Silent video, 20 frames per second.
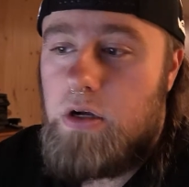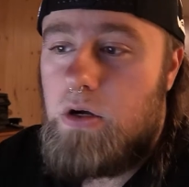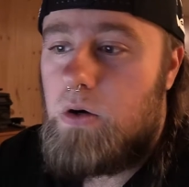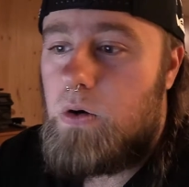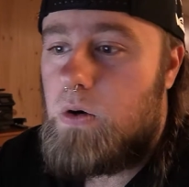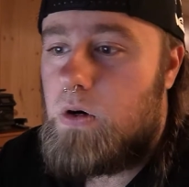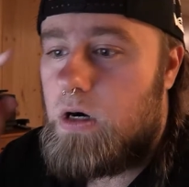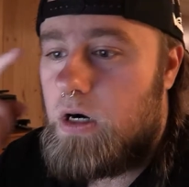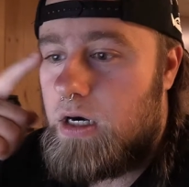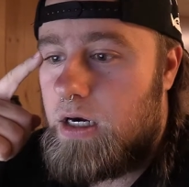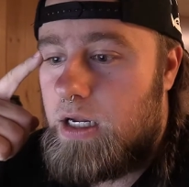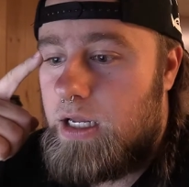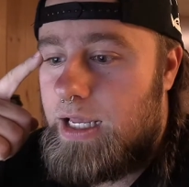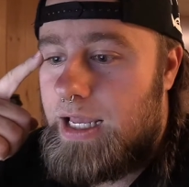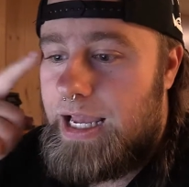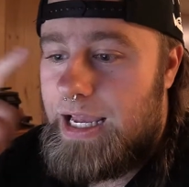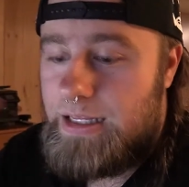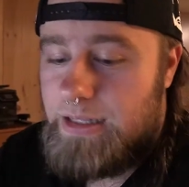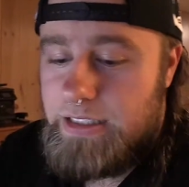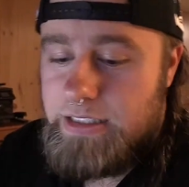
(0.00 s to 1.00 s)
or
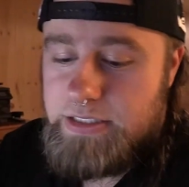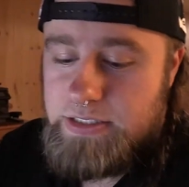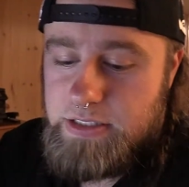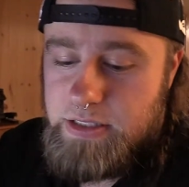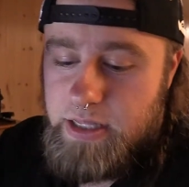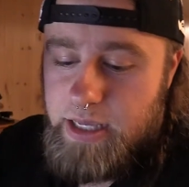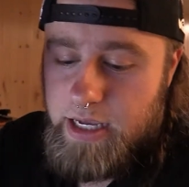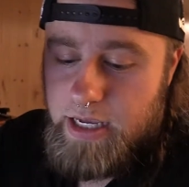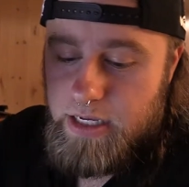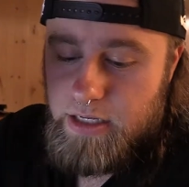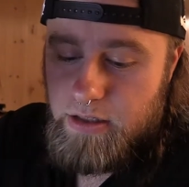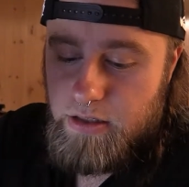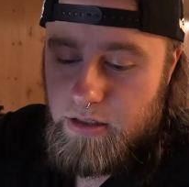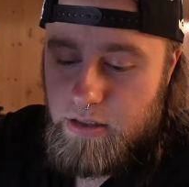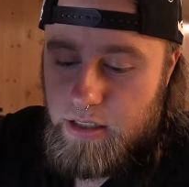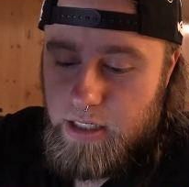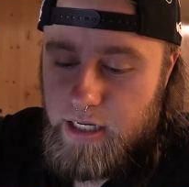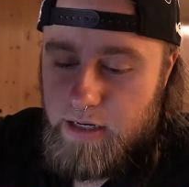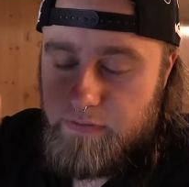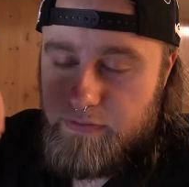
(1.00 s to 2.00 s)
at least they
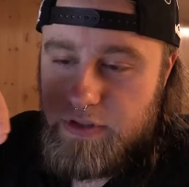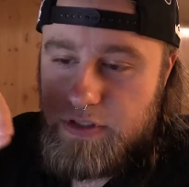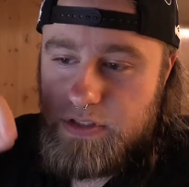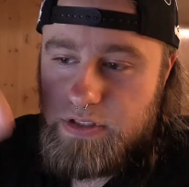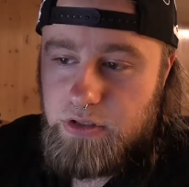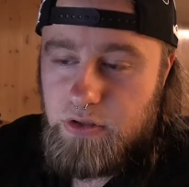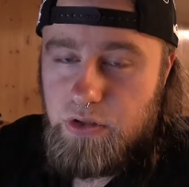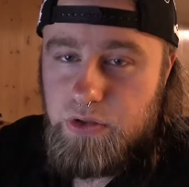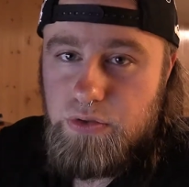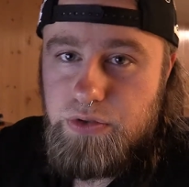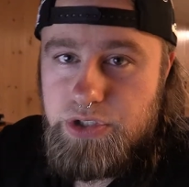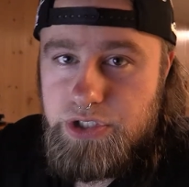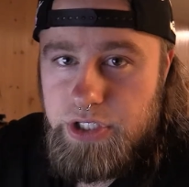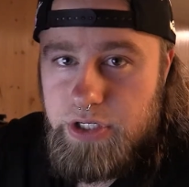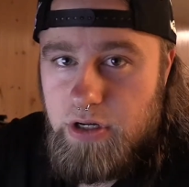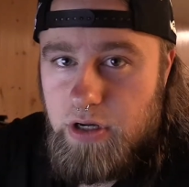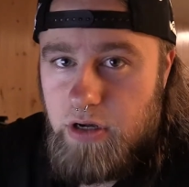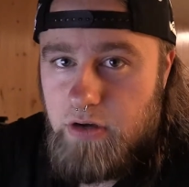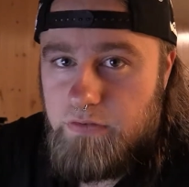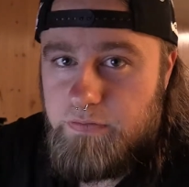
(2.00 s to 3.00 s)
have this
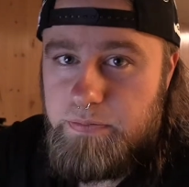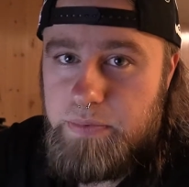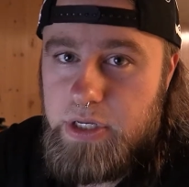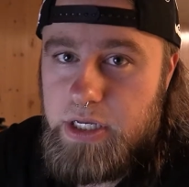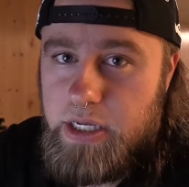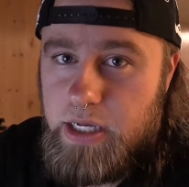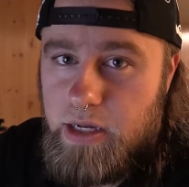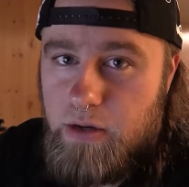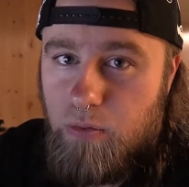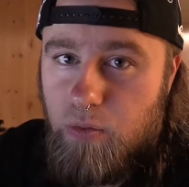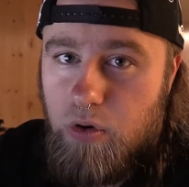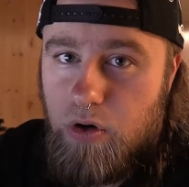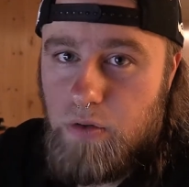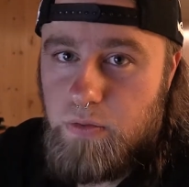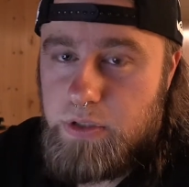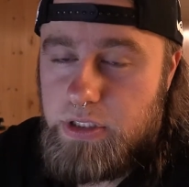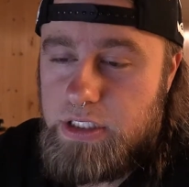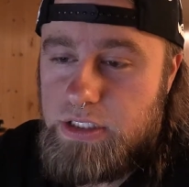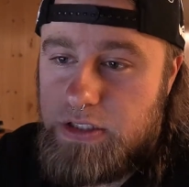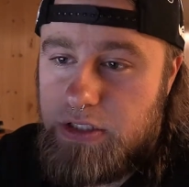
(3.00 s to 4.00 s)
illusion of being at war
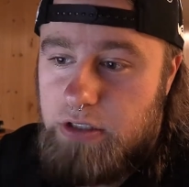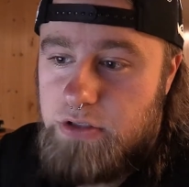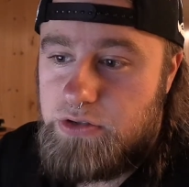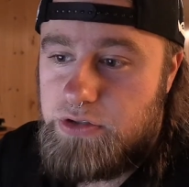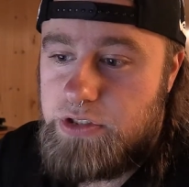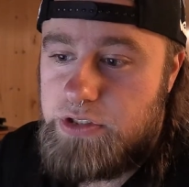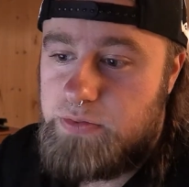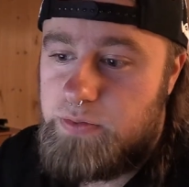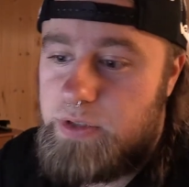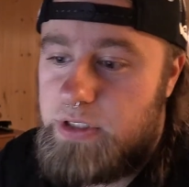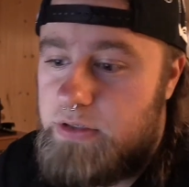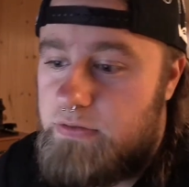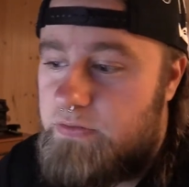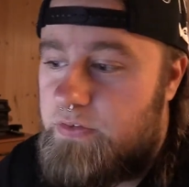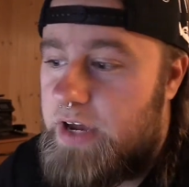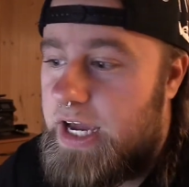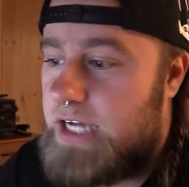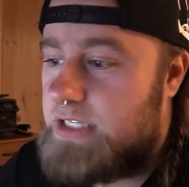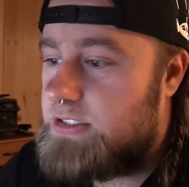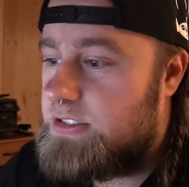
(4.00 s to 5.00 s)
with these countries, when in
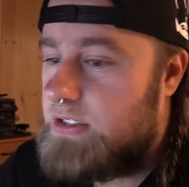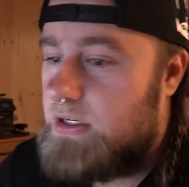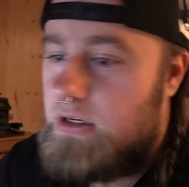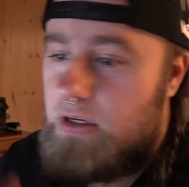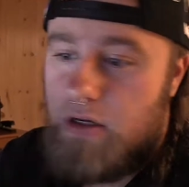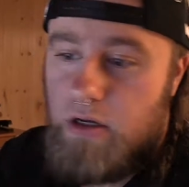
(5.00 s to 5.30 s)
fact,